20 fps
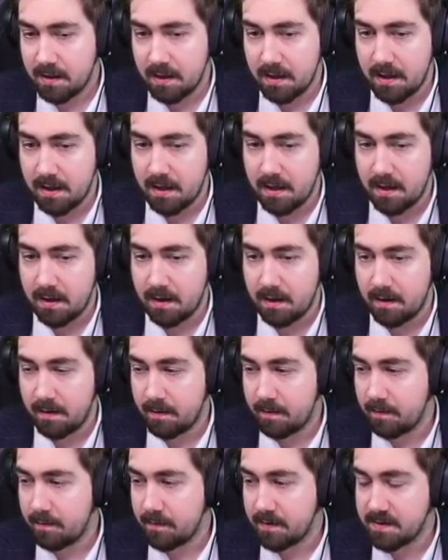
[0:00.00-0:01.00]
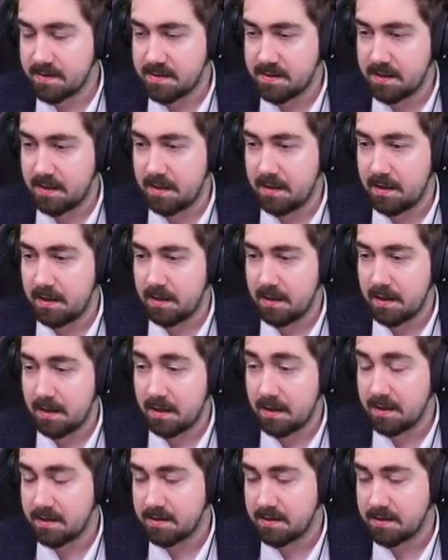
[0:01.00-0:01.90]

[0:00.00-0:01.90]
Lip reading: Let's see. I can